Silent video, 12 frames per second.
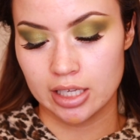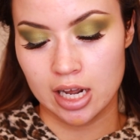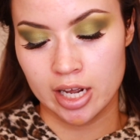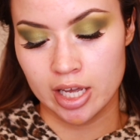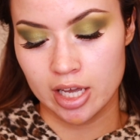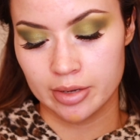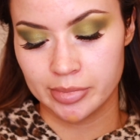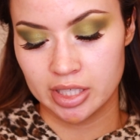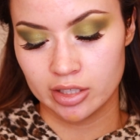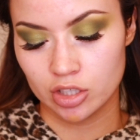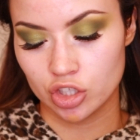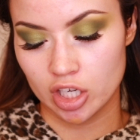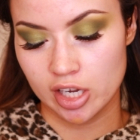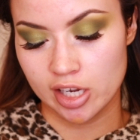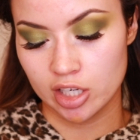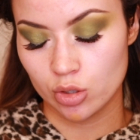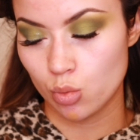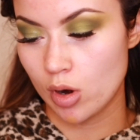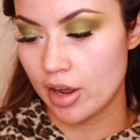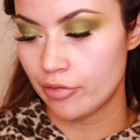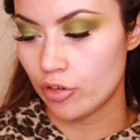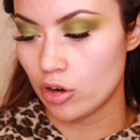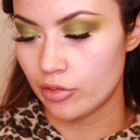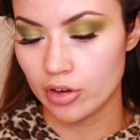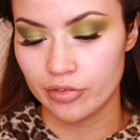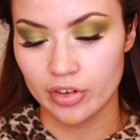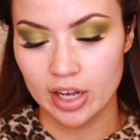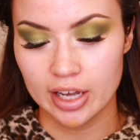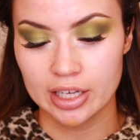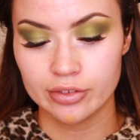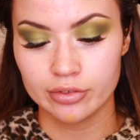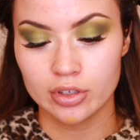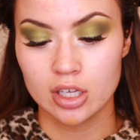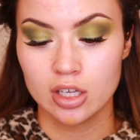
I am in the shade Y445,